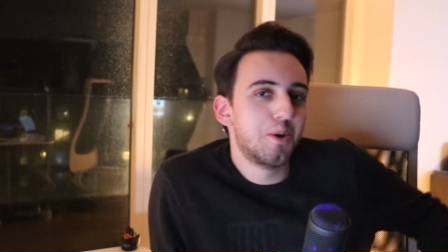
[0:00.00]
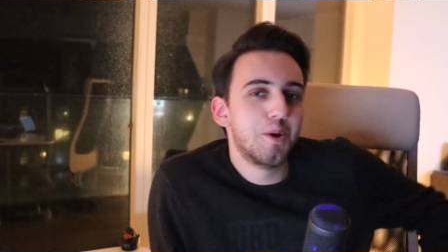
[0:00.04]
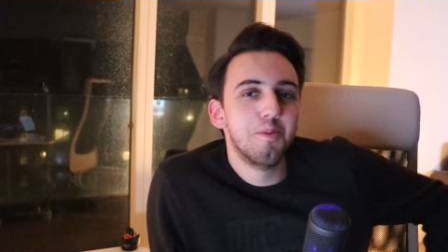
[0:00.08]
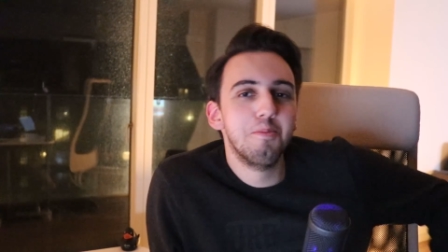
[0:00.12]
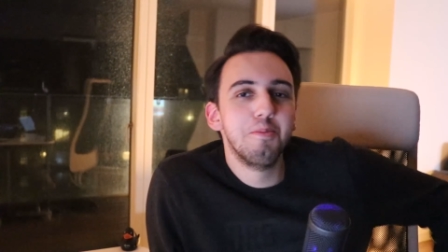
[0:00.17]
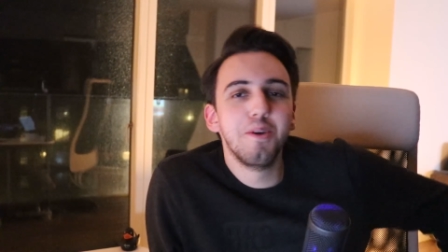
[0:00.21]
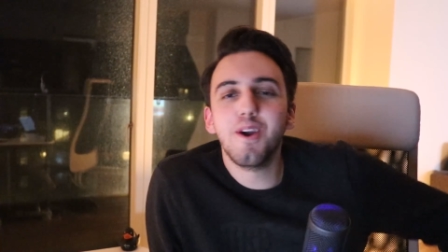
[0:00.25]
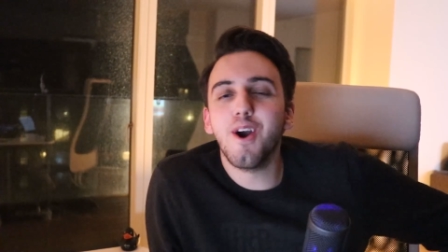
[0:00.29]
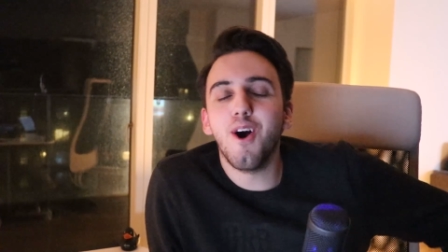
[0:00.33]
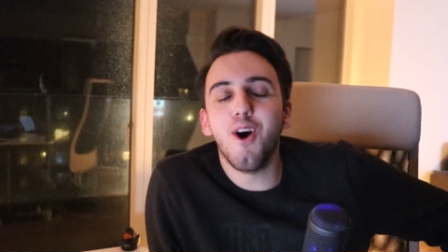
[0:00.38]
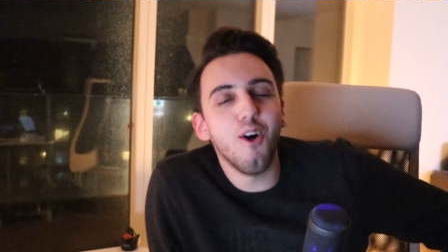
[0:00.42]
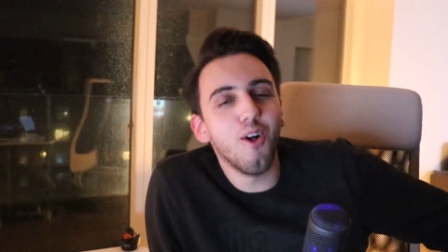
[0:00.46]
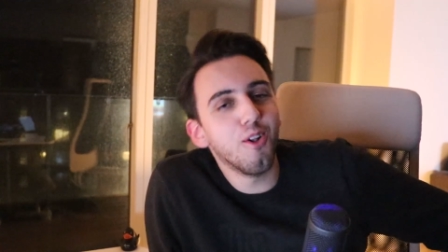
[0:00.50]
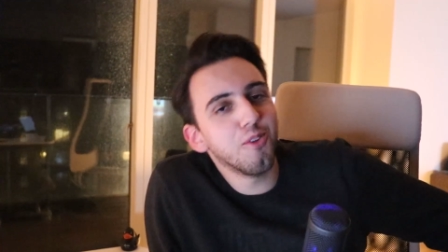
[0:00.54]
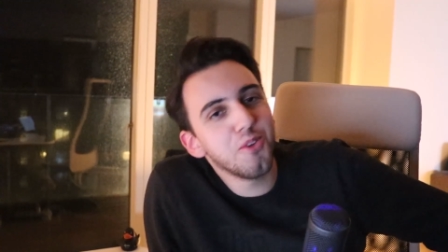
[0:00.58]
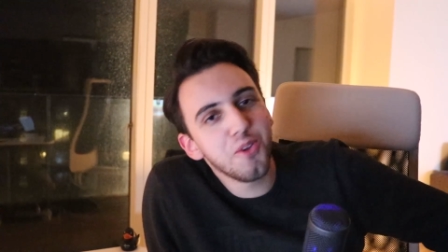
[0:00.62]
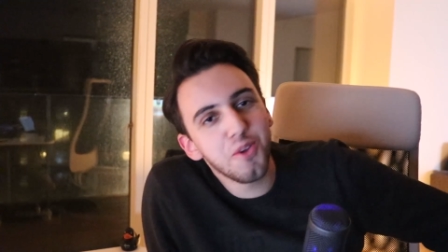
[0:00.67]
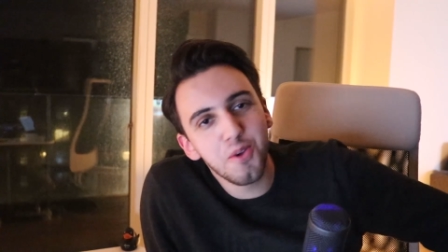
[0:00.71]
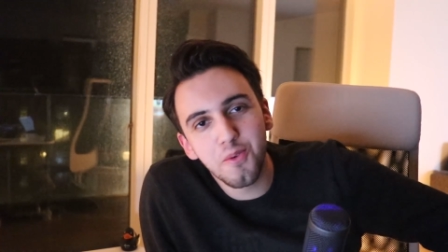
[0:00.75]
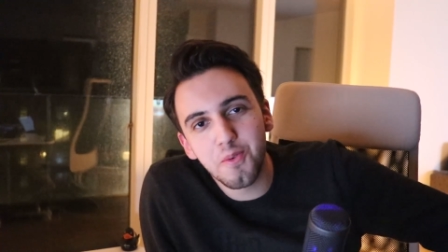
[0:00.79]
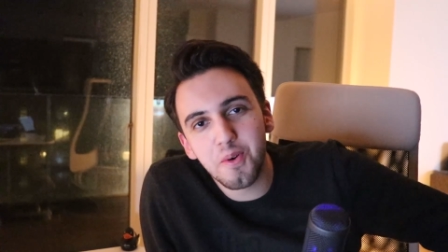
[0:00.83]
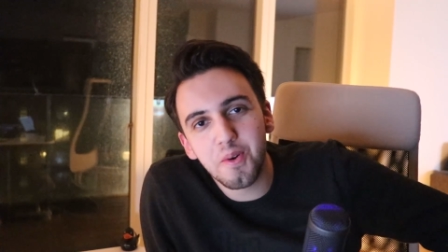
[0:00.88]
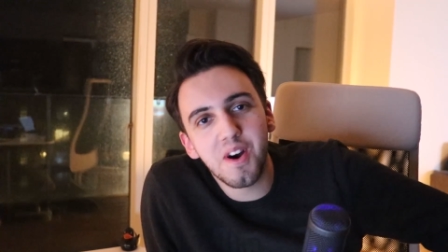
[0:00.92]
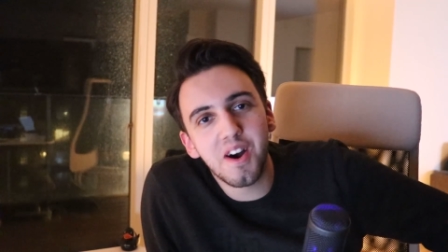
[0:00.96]
blew me all
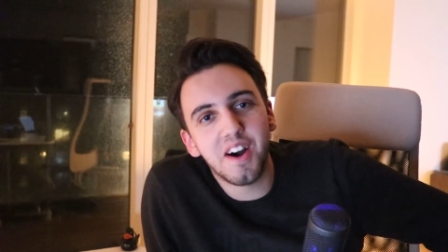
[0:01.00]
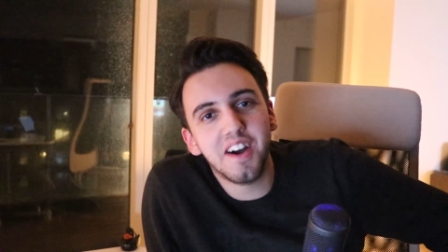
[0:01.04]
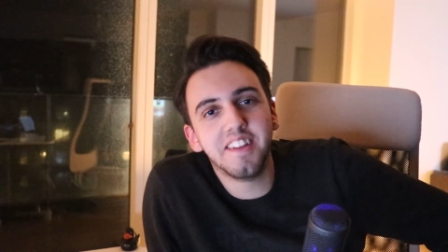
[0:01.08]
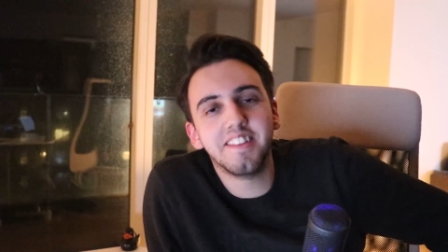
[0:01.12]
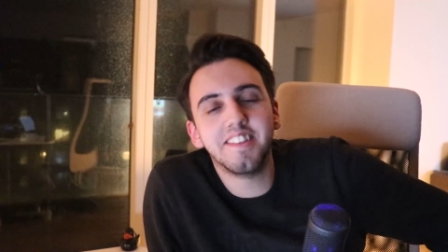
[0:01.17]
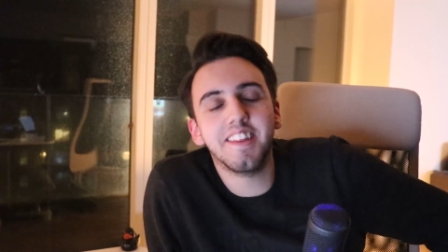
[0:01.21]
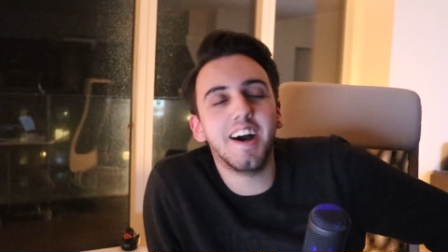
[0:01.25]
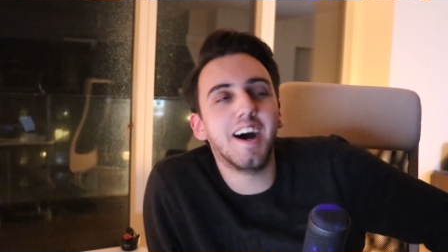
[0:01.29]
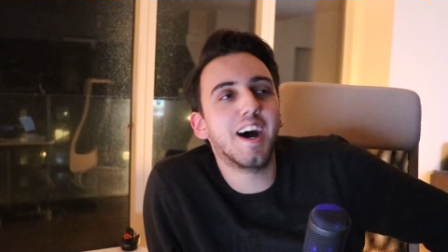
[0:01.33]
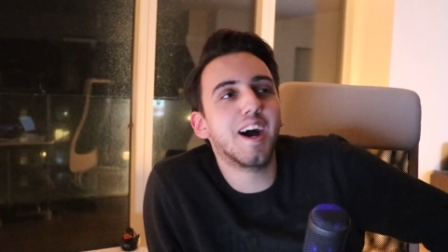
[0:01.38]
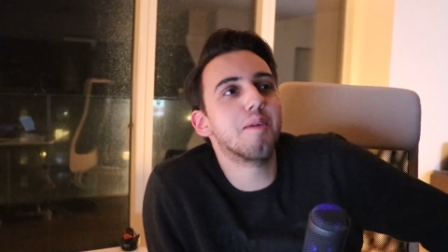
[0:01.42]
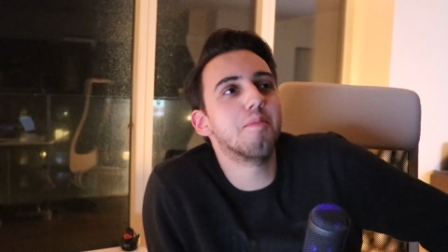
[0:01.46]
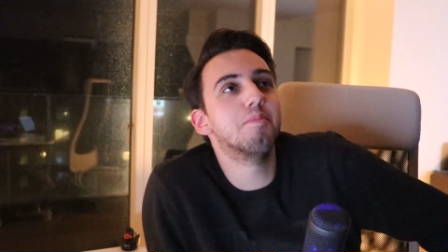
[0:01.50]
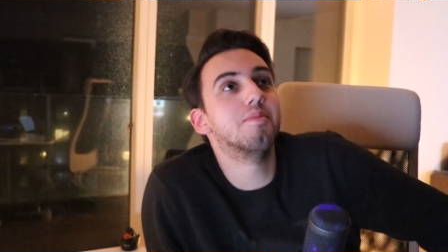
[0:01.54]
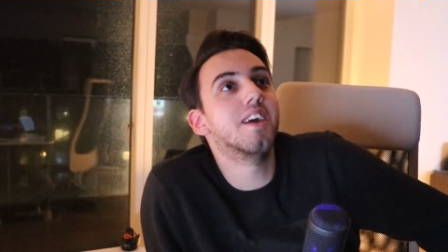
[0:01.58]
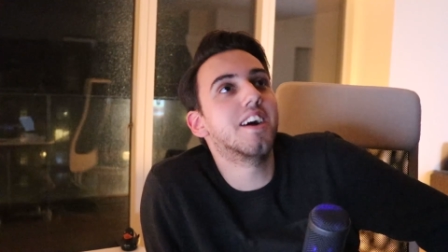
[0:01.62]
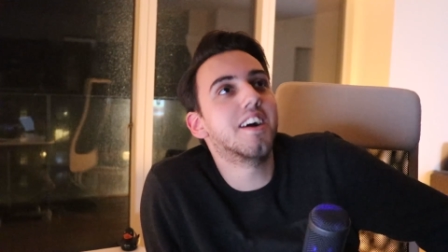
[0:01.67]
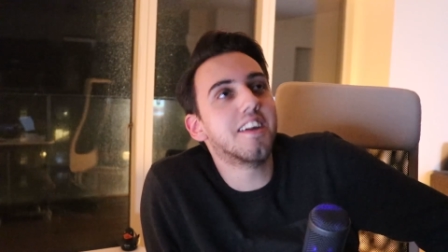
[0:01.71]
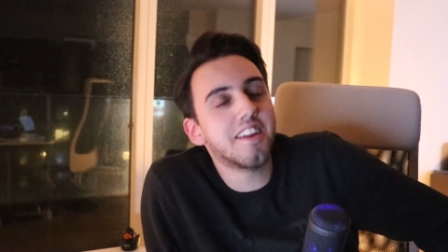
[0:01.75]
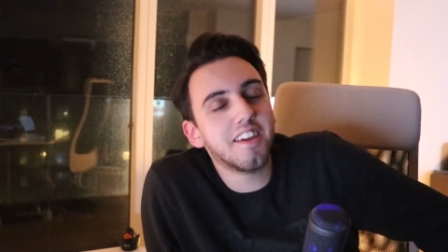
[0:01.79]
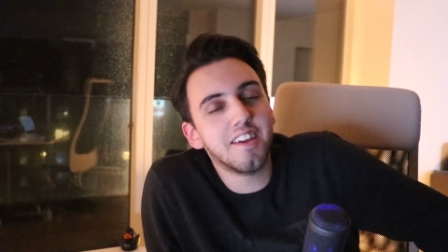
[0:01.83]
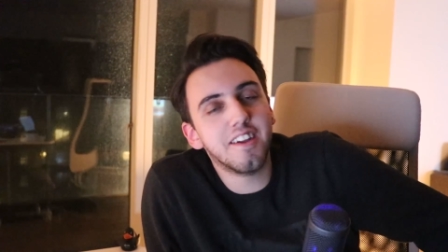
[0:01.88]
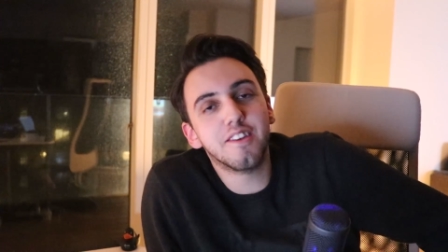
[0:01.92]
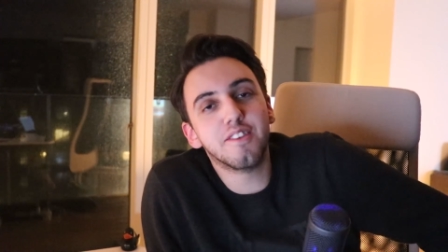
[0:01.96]
you want, I'm
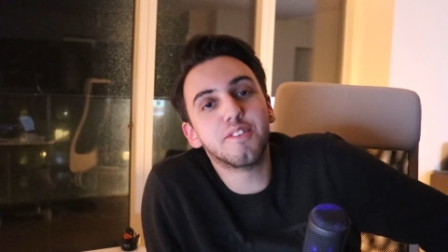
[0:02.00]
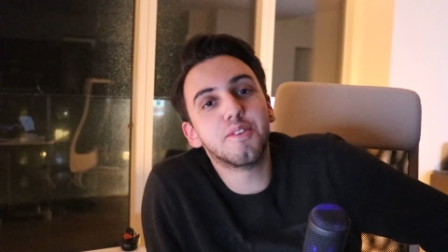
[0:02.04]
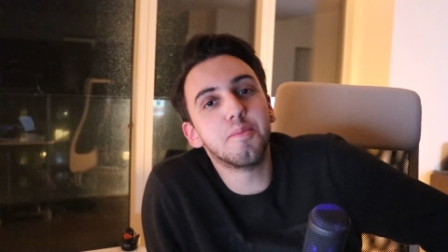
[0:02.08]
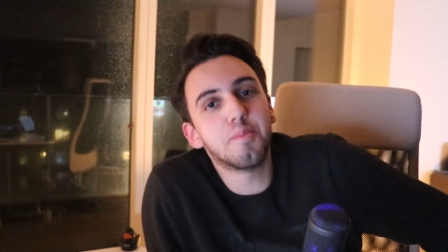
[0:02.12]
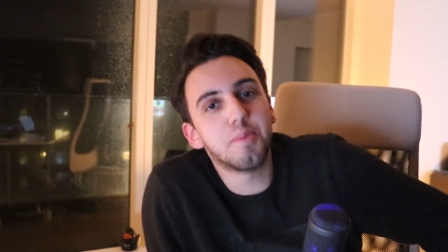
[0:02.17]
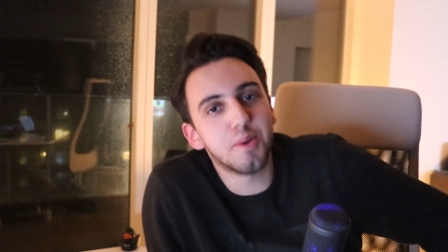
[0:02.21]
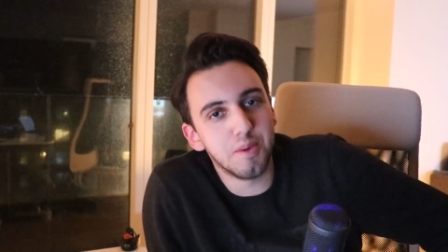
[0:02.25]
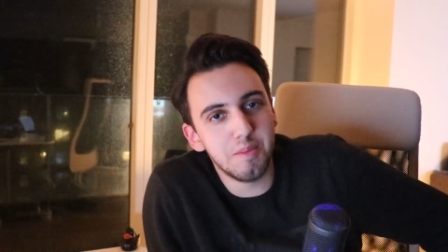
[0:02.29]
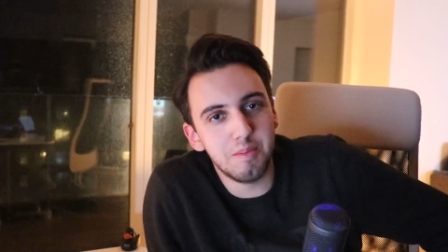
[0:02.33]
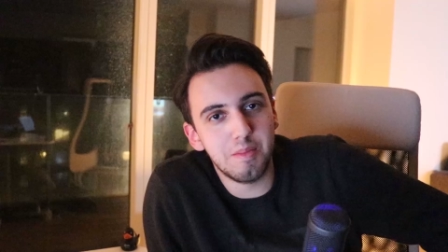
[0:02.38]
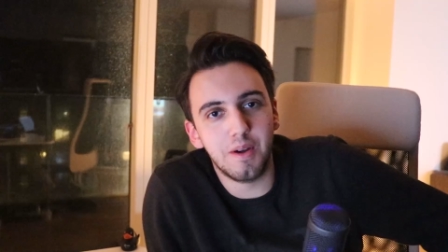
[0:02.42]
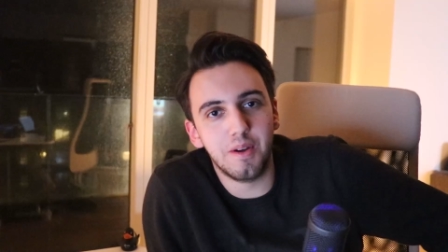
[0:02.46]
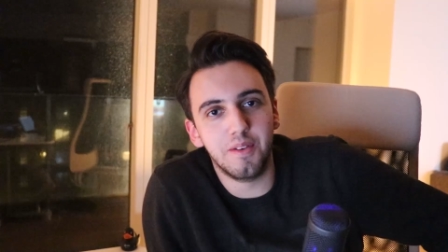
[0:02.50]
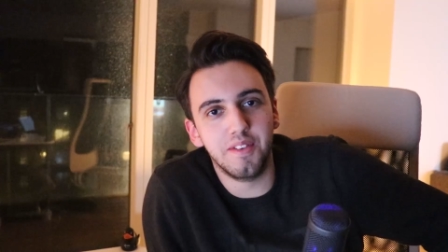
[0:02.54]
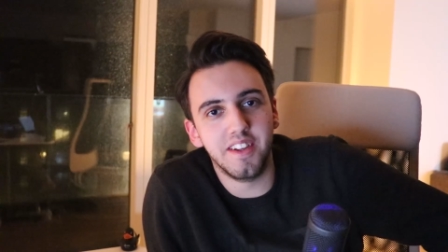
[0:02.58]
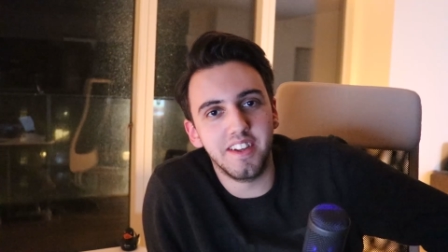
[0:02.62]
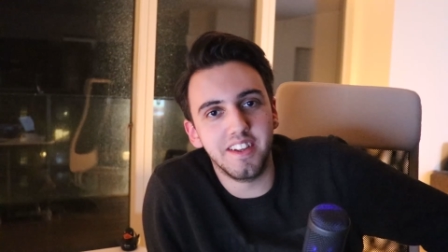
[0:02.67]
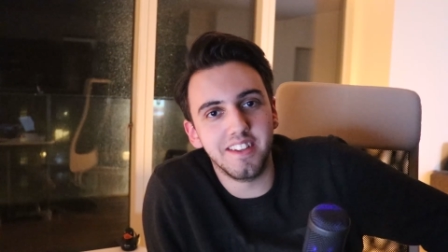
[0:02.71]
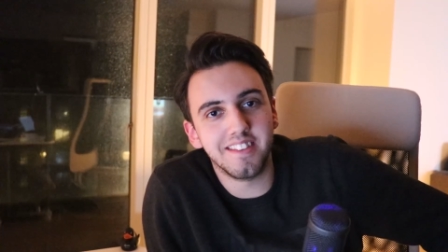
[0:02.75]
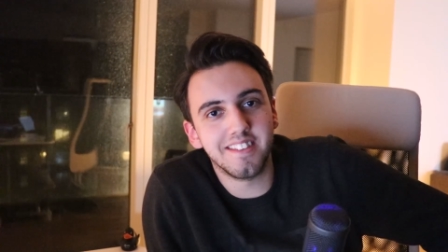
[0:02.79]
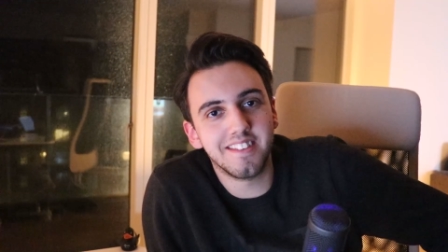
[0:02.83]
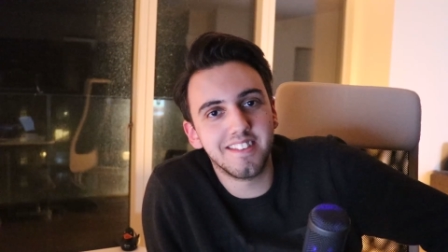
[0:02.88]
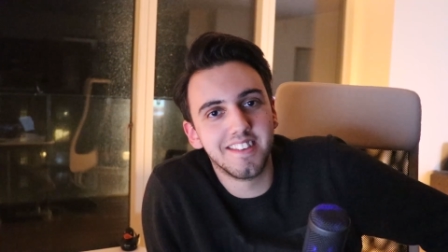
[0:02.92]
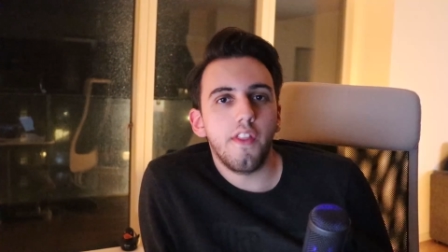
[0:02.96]
not here to promote
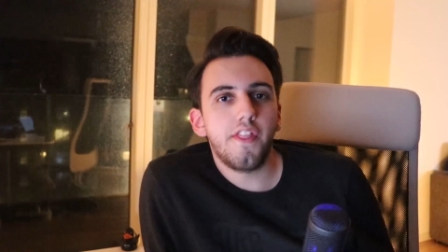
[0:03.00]
it.